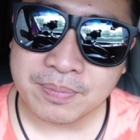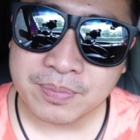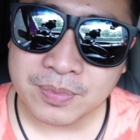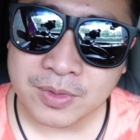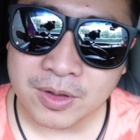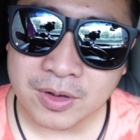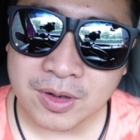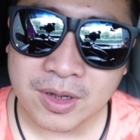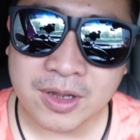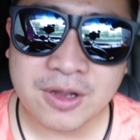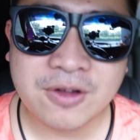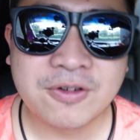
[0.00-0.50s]

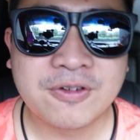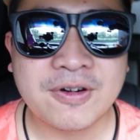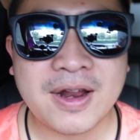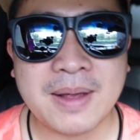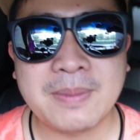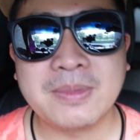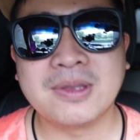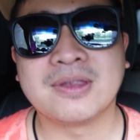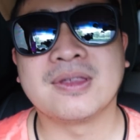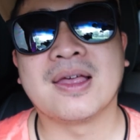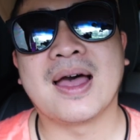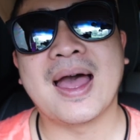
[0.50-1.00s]
Okay,
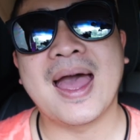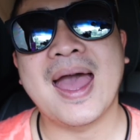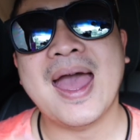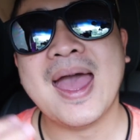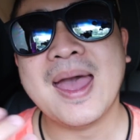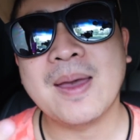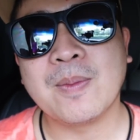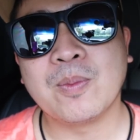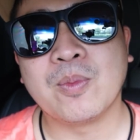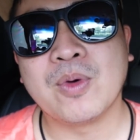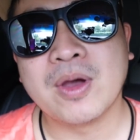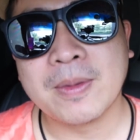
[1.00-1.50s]
Grab is an
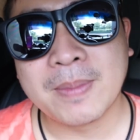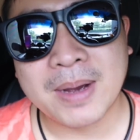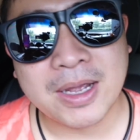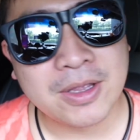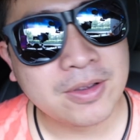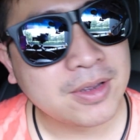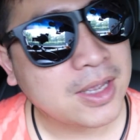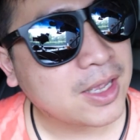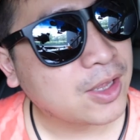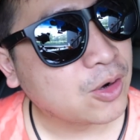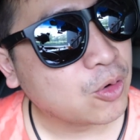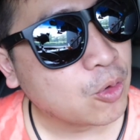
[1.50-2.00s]
app whereby
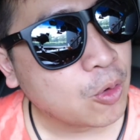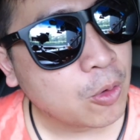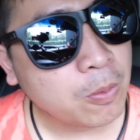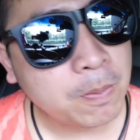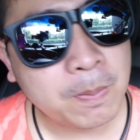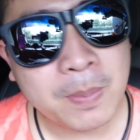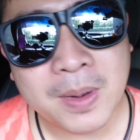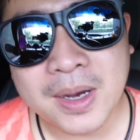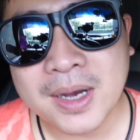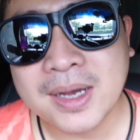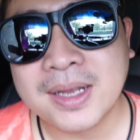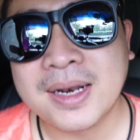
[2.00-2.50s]
you can
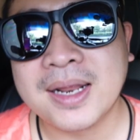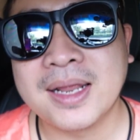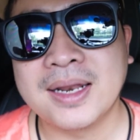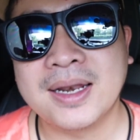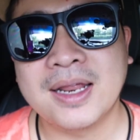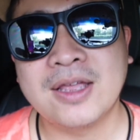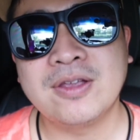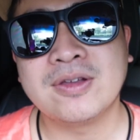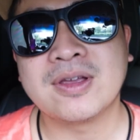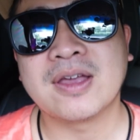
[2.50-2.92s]
open and then you